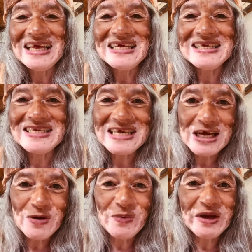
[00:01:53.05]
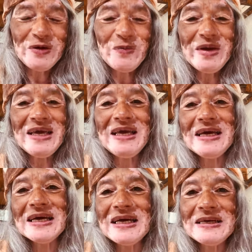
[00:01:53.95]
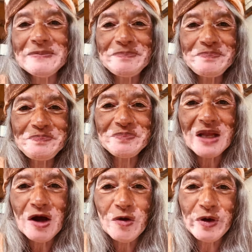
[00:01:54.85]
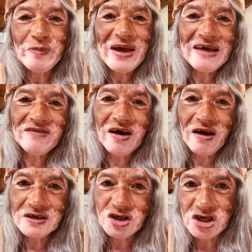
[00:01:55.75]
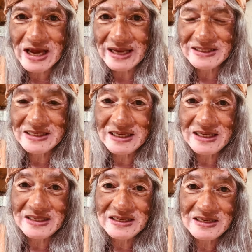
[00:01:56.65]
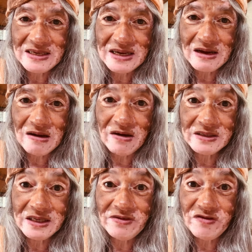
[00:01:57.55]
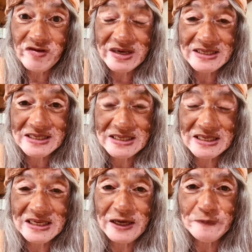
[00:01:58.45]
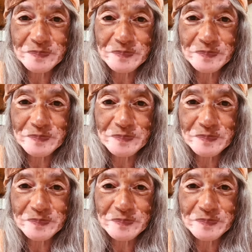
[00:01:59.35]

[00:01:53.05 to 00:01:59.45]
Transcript: So when we, um, when we have a contract in, uh, in 3D,